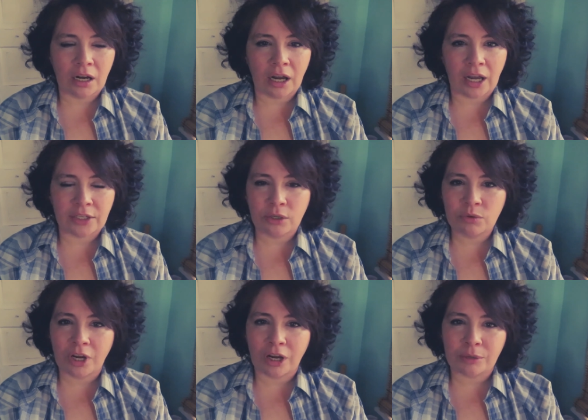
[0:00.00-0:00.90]
I know
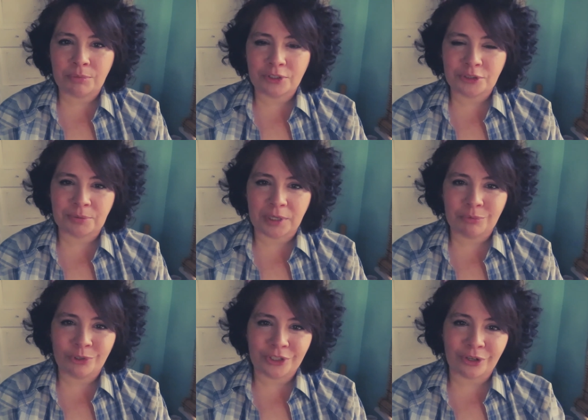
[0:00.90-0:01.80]
God puts
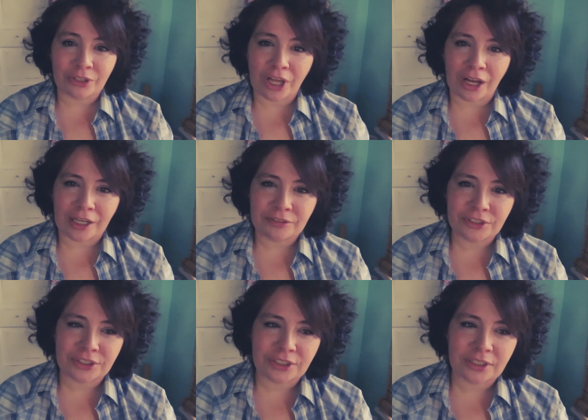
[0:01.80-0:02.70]
people in our lives